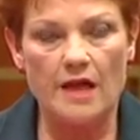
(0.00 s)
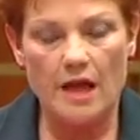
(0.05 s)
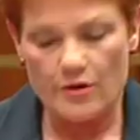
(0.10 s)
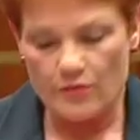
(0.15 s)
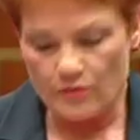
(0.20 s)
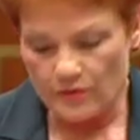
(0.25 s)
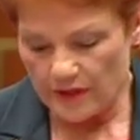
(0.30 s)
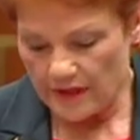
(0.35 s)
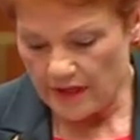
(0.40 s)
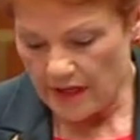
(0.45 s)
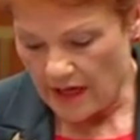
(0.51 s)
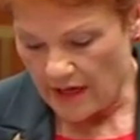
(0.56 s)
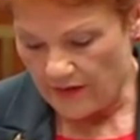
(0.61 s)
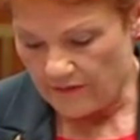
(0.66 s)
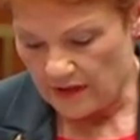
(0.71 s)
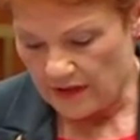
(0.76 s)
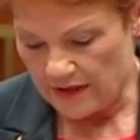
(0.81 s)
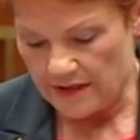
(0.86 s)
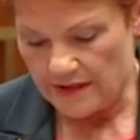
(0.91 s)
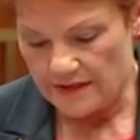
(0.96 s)
and really
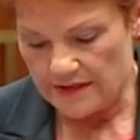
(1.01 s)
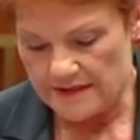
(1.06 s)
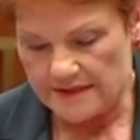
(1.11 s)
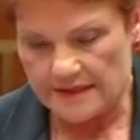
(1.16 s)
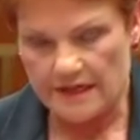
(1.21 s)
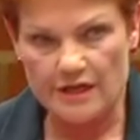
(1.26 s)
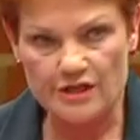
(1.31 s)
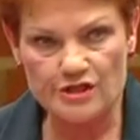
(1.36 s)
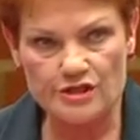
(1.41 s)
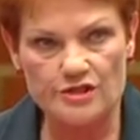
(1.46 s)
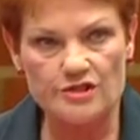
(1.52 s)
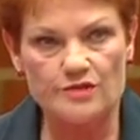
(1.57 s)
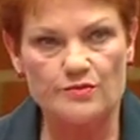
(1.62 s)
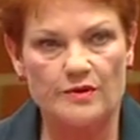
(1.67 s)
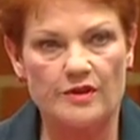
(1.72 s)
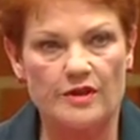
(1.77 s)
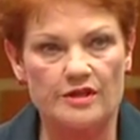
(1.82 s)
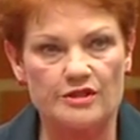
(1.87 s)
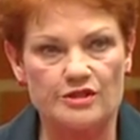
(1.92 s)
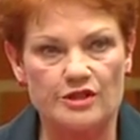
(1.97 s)
have clear discussions
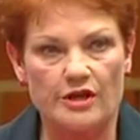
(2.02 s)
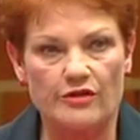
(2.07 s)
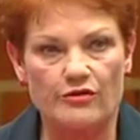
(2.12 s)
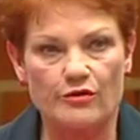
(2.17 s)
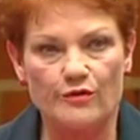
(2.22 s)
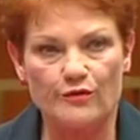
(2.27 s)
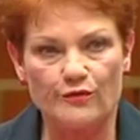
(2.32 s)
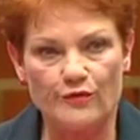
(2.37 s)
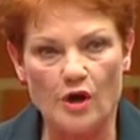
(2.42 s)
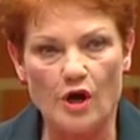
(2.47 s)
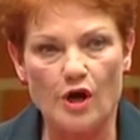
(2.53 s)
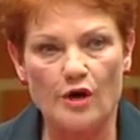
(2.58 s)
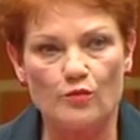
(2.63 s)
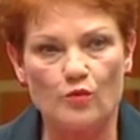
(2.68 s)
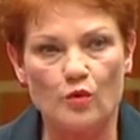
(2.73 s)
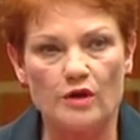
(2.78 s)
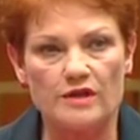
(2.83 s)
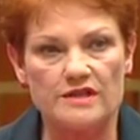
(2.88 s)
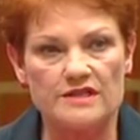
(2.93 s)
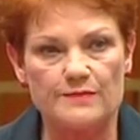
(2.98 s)
with each other and find
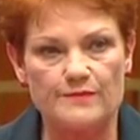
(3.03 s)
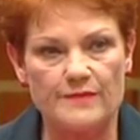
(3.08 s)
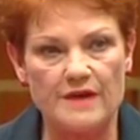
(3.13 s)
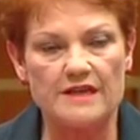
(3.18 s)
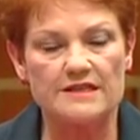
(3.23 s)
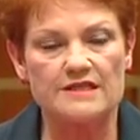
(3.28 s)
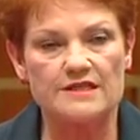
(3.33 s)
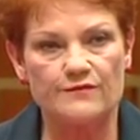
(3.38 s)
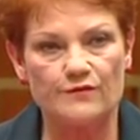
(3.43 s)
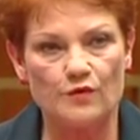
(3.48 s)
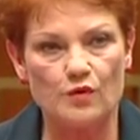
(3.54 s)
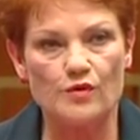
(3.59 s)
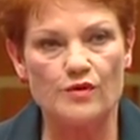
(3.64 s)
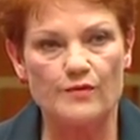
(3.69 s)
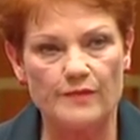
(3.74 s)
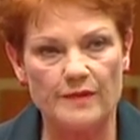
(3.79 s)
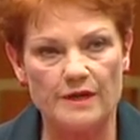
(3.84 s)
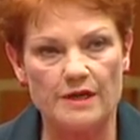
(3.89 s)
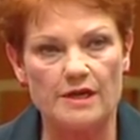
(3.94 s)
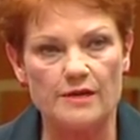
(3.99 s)
what is best for the
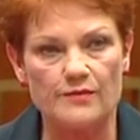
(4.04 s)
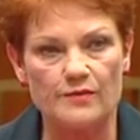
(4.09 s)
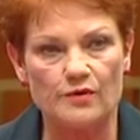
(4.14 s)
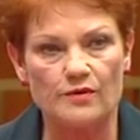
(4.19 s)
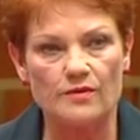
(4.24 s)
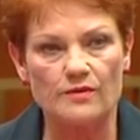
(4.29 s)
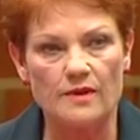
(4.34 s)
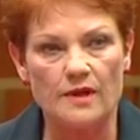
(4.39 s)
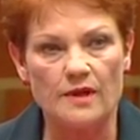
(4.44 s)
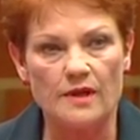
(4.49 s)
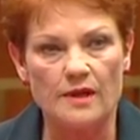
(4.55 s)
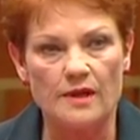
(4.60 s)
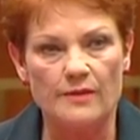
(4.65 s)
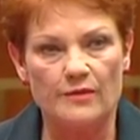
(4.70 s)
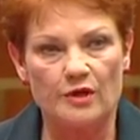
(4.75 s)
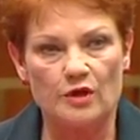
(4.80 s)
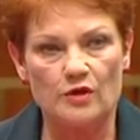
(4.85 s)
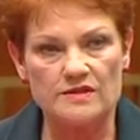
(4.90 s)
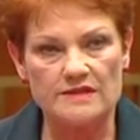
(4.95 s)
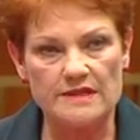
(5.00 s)
people,
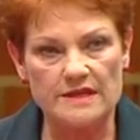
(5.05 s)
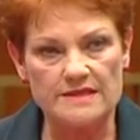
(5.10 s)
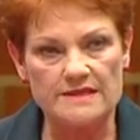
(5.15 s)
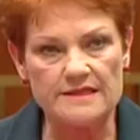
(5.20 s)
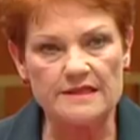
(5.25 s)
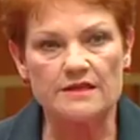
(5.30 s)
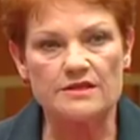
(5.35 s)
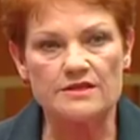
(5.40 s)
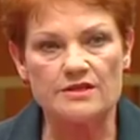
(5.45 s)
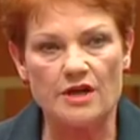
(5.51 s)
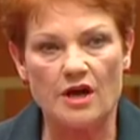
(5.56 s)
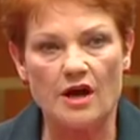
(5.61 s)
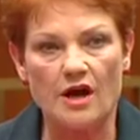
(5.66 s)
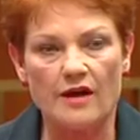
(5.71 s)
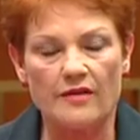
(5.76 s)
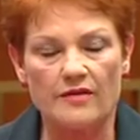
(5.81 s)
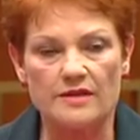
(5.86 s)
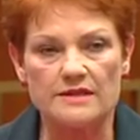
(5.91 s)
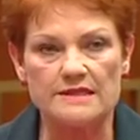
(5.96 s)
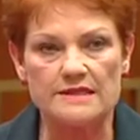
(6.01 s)
because they're sick and tired
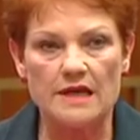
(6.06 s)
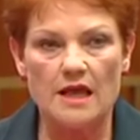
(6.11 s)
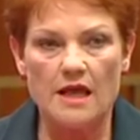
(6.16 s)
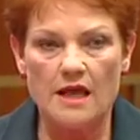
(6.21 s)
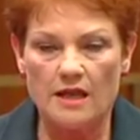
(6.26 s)
of this.